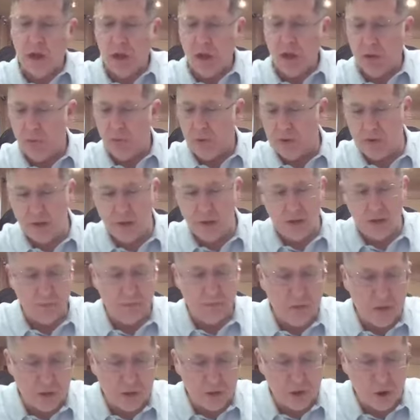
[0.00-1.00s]

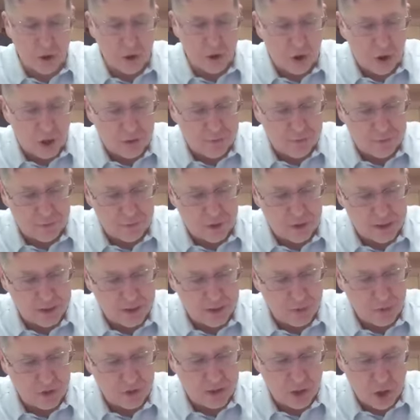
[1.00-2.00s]
mincha
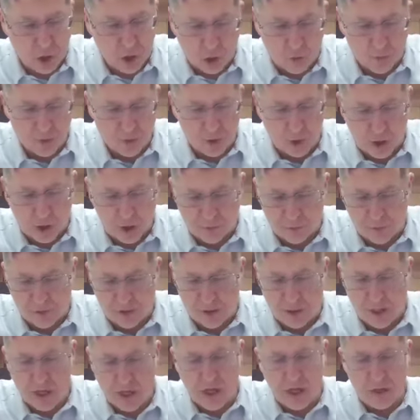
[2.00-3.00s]
offering, with the omer
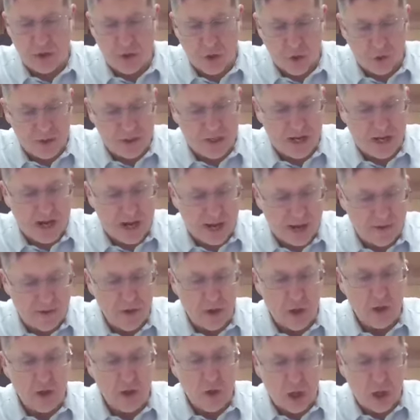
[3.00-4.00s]
offering, it's going to
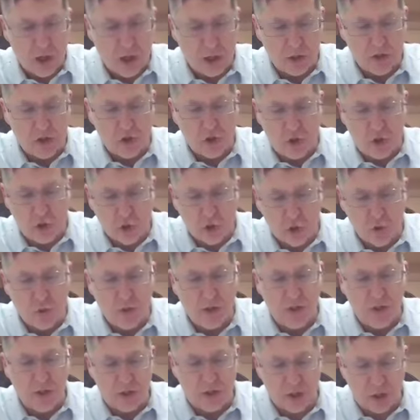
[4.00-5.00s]
have
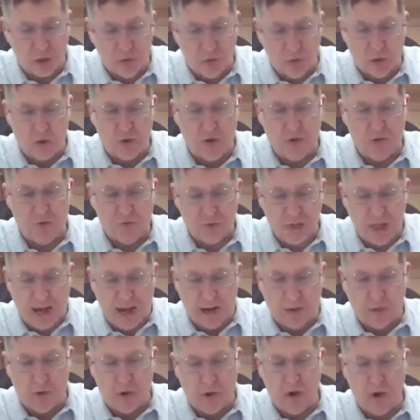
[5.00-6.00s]
two isaron of
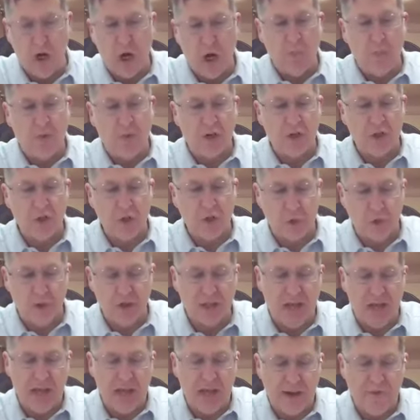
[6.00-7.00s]
flour, but it's
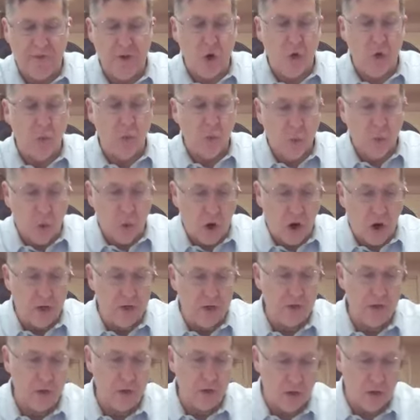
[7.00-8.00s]
going to have
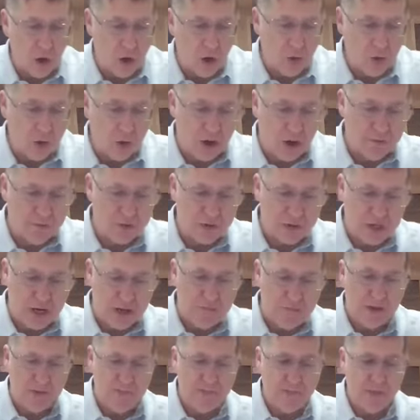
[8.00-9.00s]
one log of
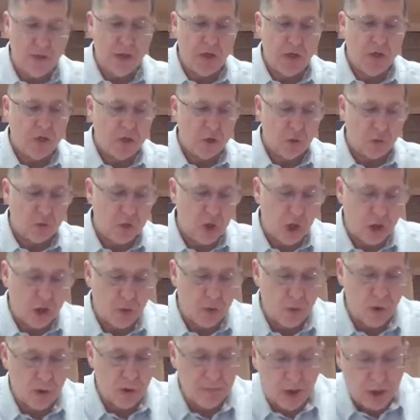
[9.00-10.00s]
shemen. So Tan
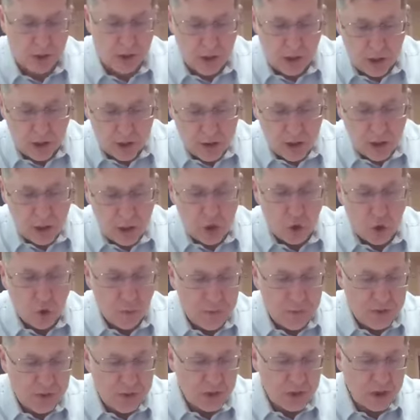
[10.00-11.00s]
Rabbanan
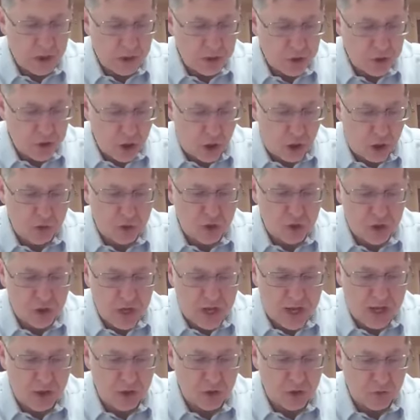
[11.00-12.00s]
uminchaso
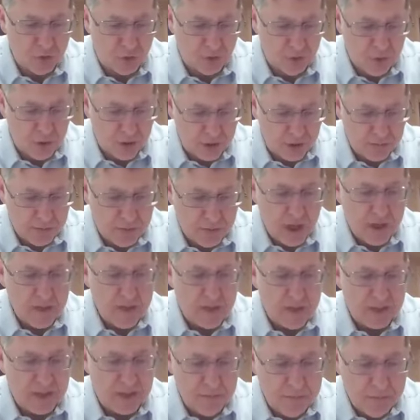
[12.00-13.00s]
shnei asronim.
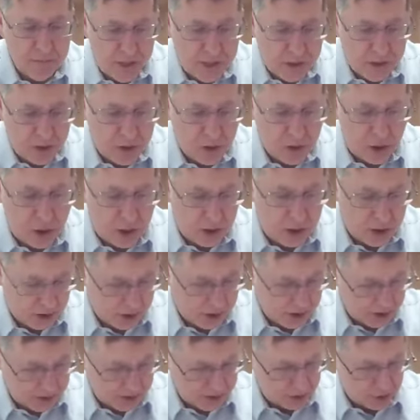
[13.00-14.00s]
That the
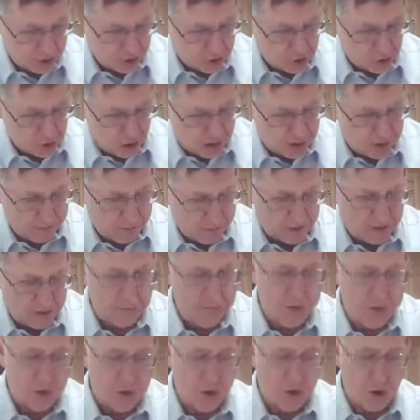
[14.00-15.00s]
mincha, this is talking about the
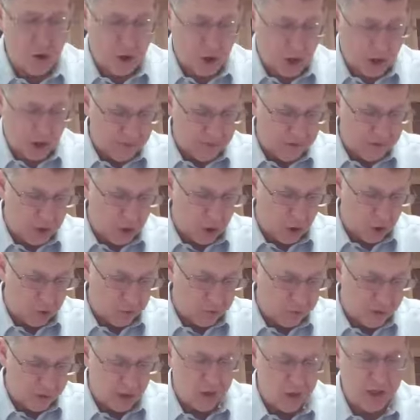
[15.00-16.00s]
mincha of the
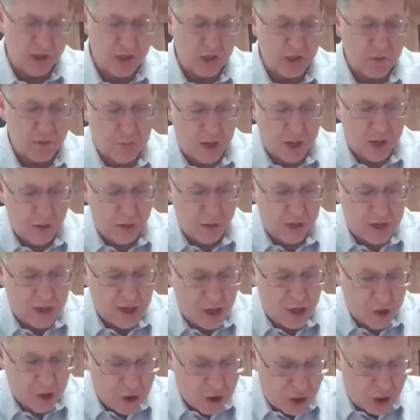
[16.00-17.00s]
omer. It's
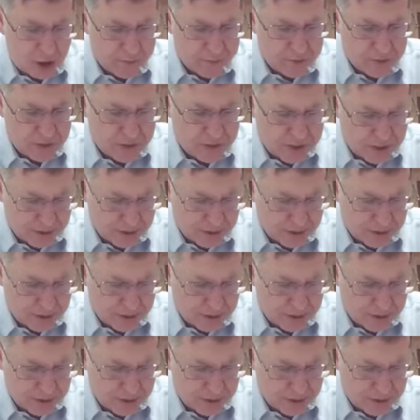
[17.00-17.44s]
perik kaf